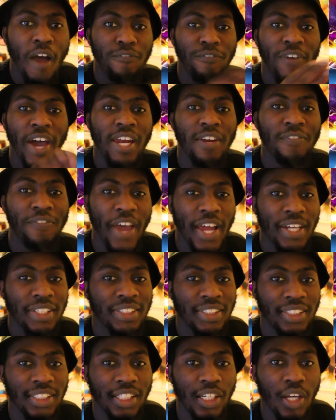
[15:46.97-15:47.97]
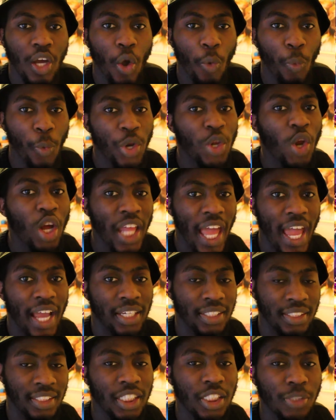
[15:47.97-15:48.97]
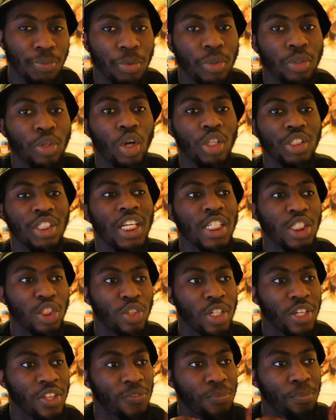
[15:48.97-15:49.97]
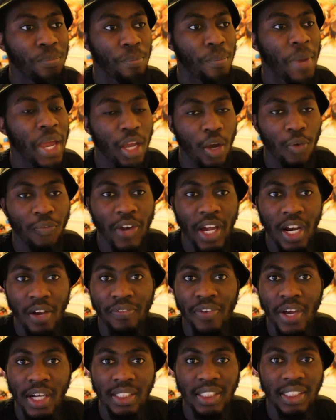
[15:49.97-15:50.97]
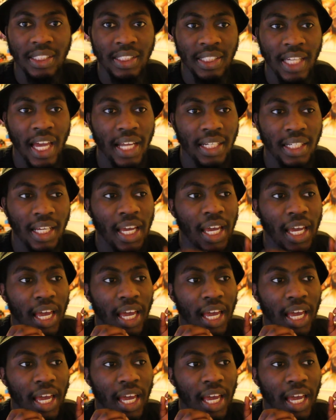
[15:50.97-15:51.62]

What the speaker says: Final Fantasy would not exist, because literally the maker of Final Fantasy said